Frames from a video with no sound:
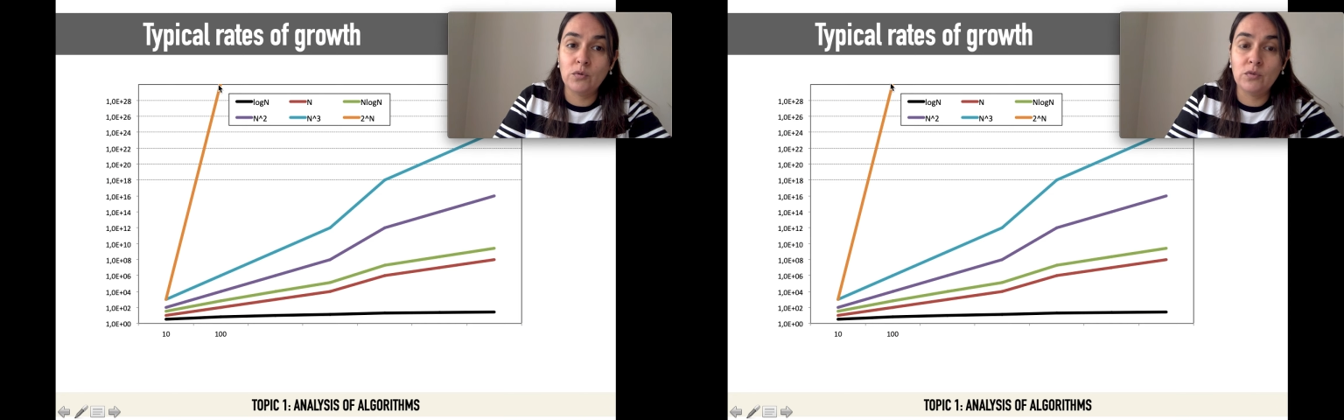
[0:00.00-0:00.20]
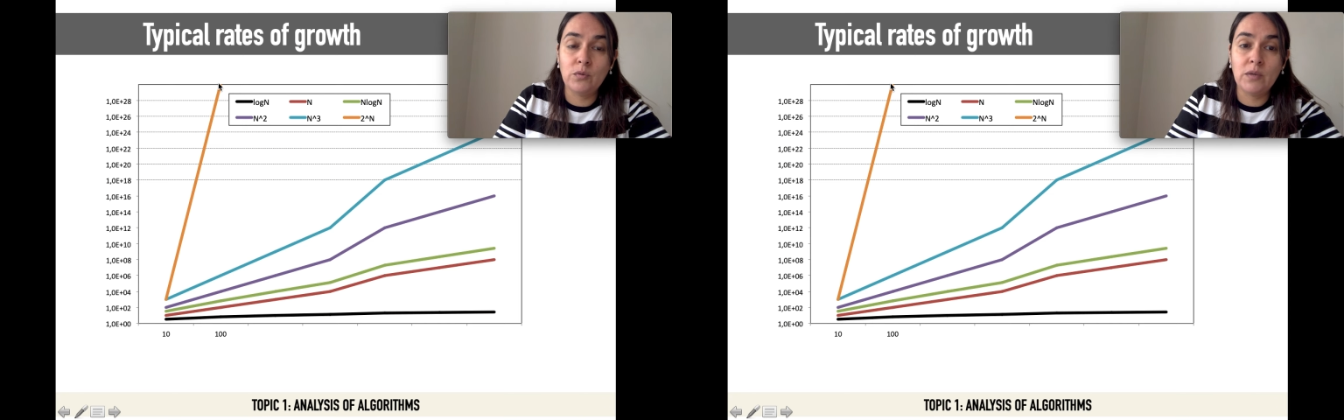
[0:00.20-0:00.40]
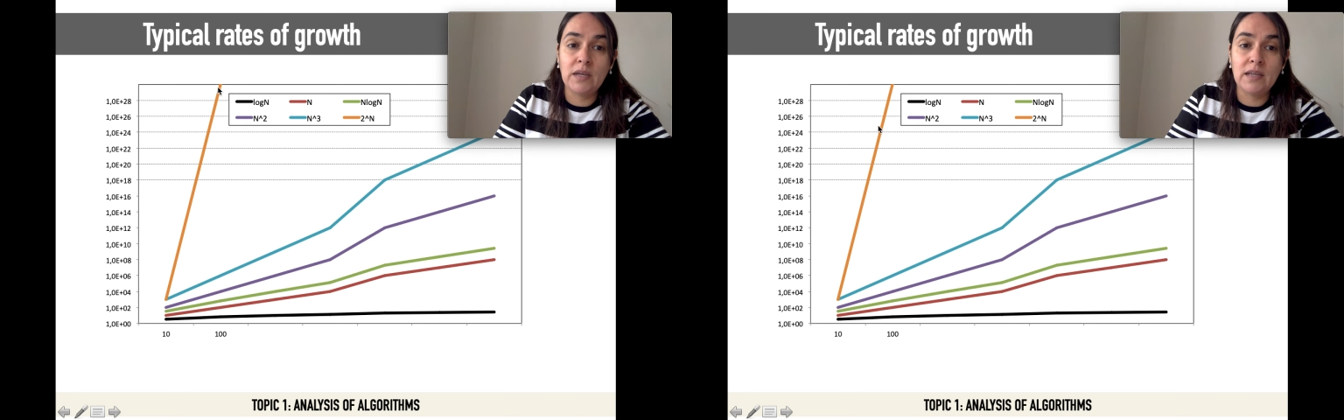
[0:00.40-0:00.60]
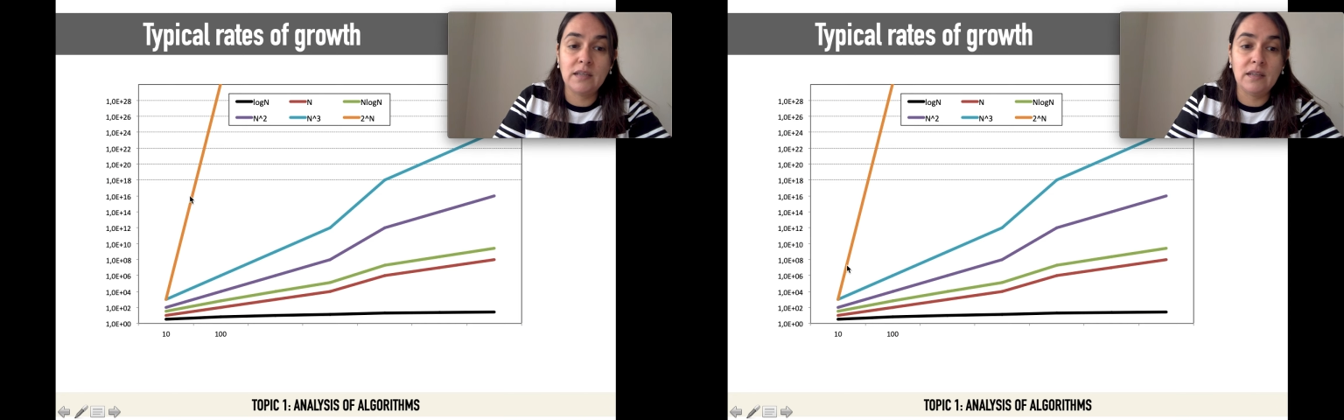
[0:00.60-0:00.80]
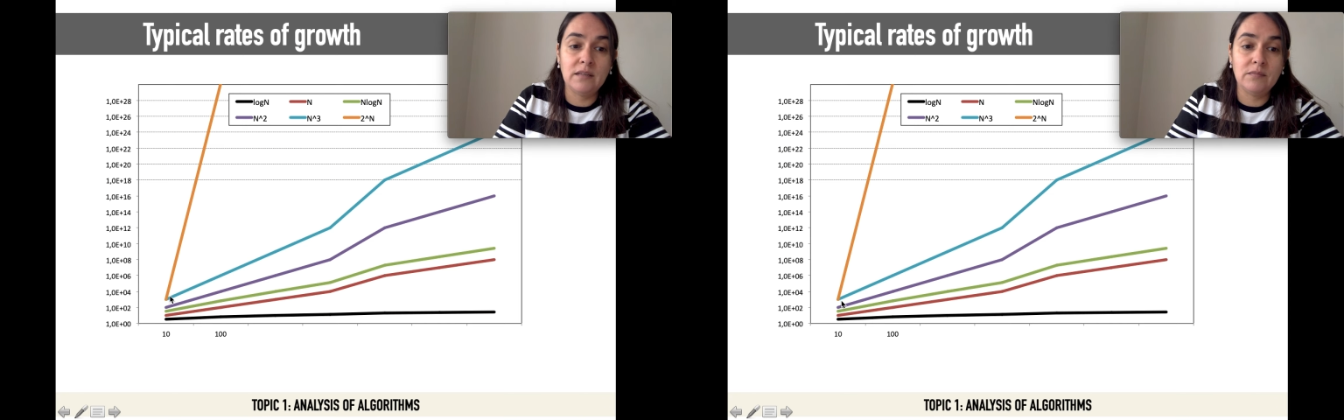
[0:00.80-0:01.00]
So
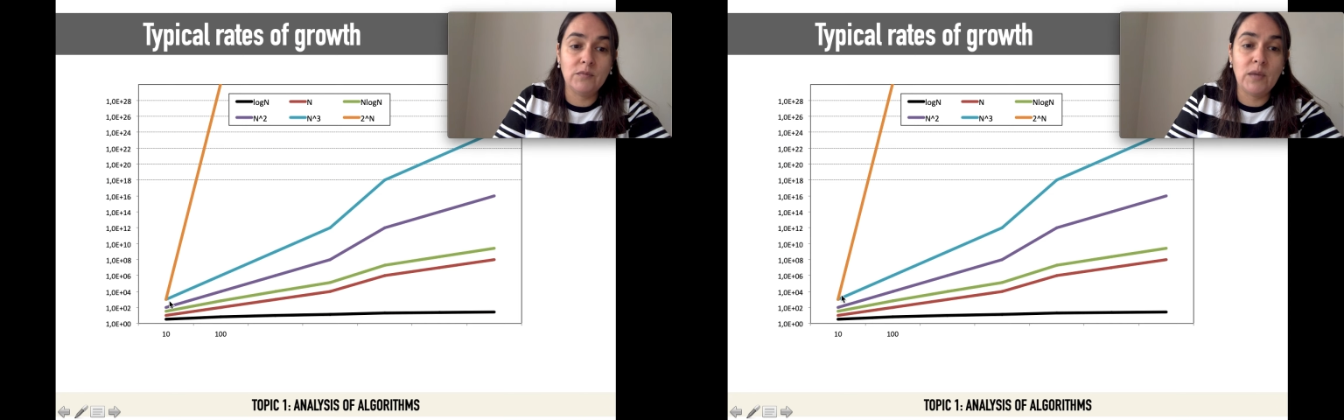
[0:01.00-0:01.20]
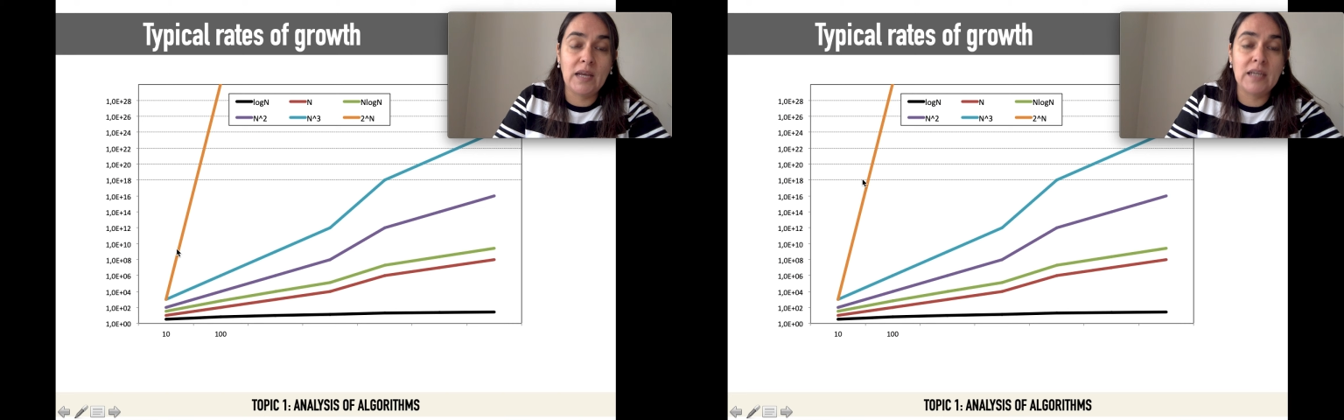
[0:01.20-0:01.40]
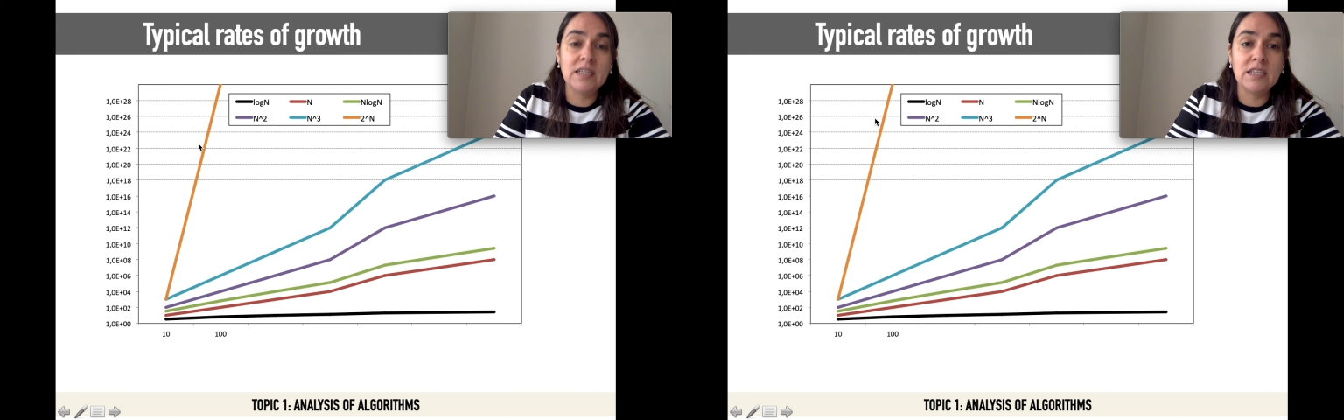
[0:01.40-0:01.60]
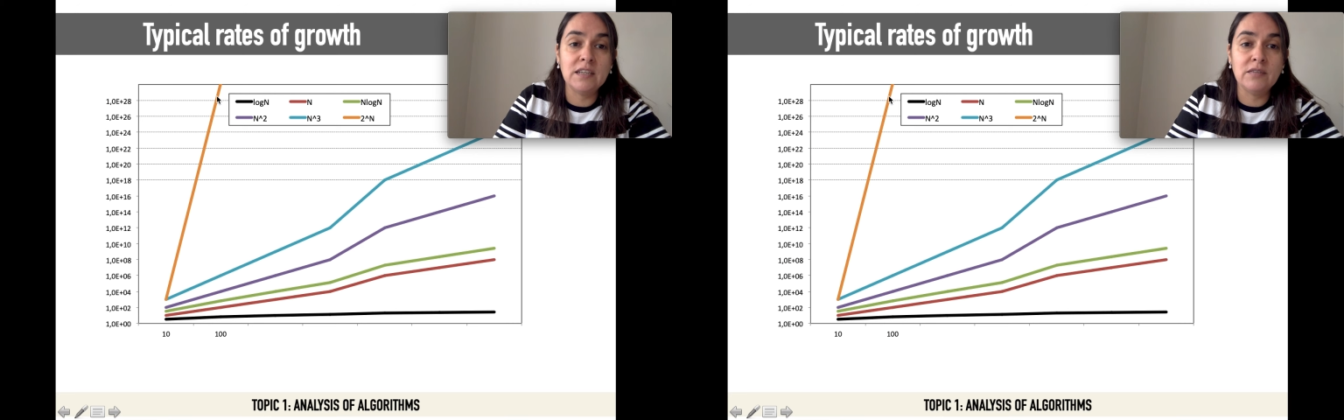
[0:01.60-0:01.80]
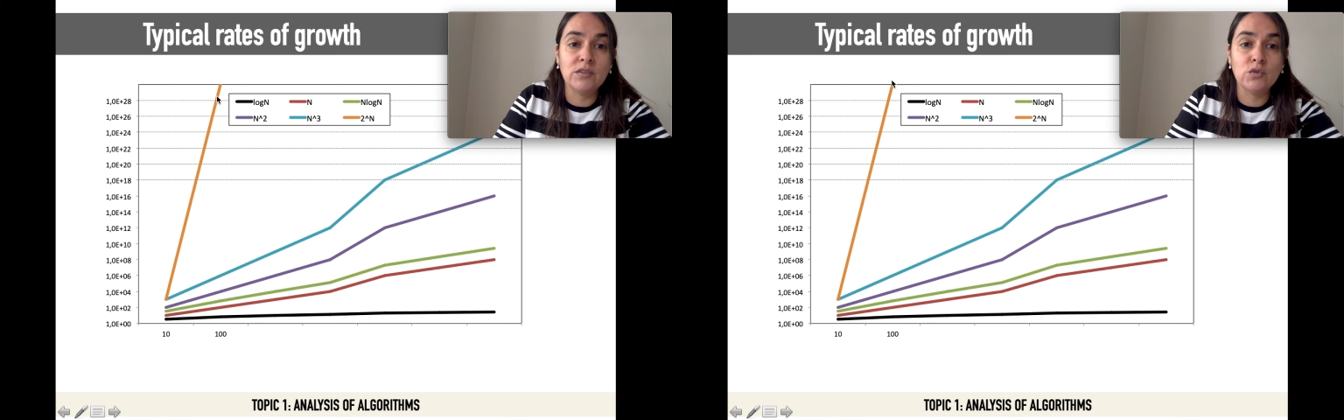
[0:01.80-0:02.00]
we can't
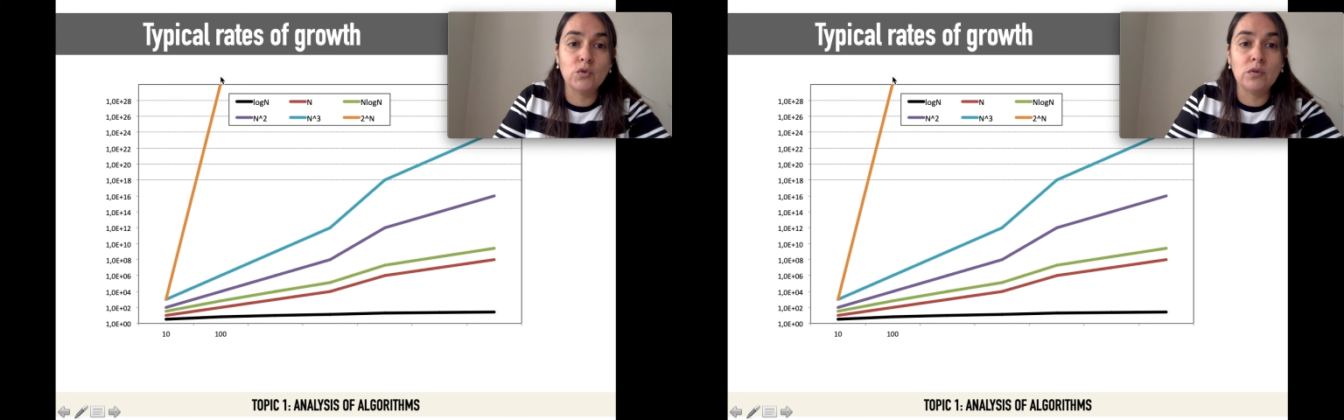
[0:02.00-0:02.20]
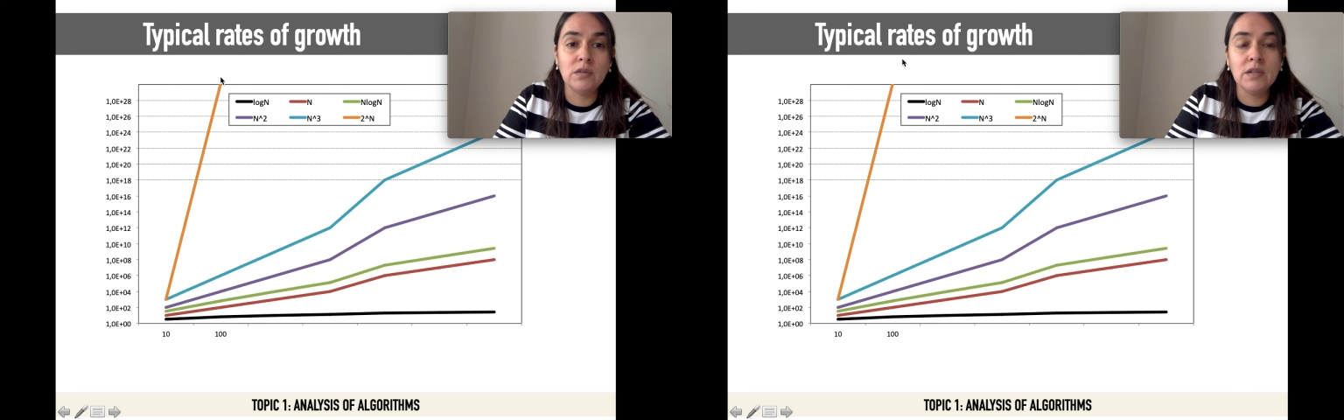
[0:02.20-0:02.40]
even draw